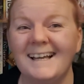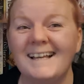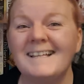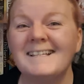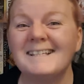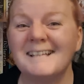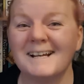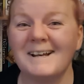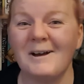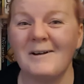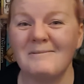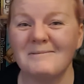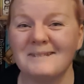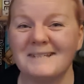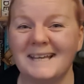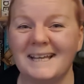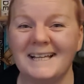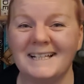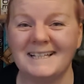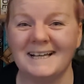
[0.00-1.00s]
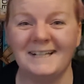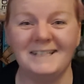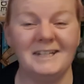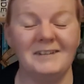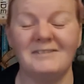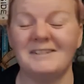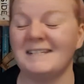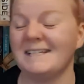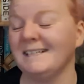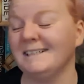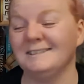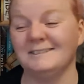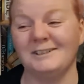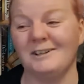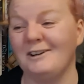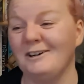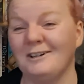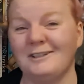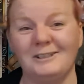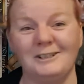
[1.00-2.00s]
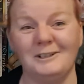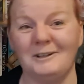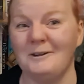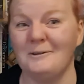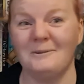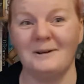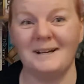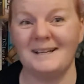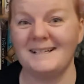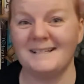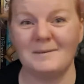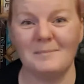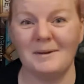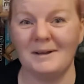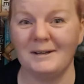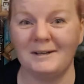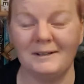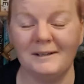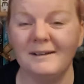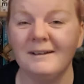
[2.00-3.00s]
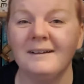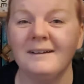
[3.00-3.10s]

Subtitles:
synopsis and you've still not a clue what it's about.